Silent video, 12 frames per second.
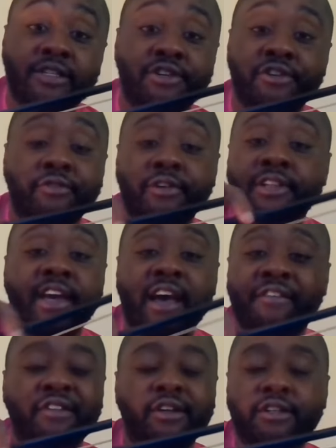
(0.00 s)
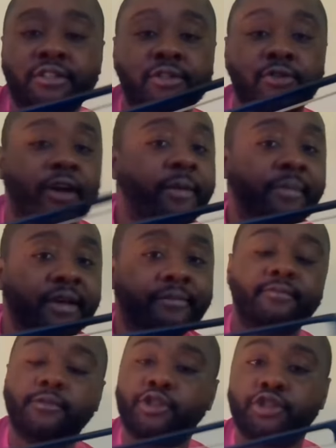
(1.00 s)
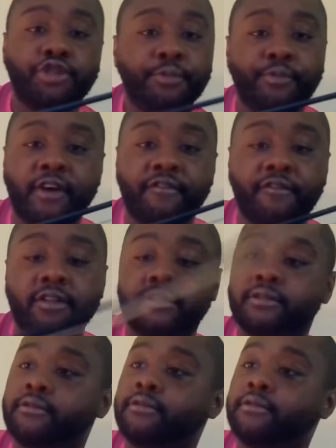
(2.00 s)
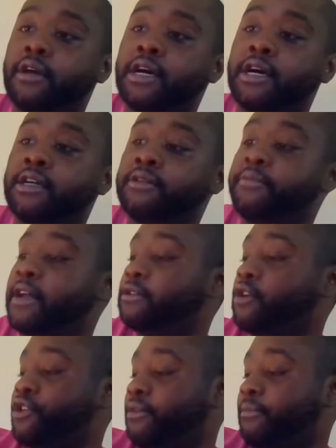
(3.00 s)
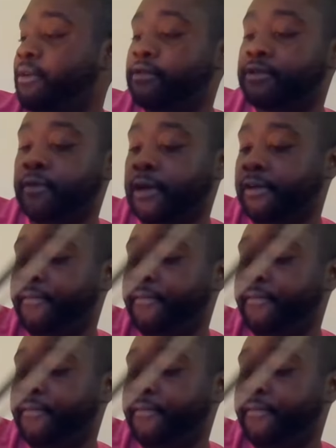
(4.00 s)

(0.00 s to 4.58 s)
You don't really have to scrape it, just your preference. Depends on your bow as well,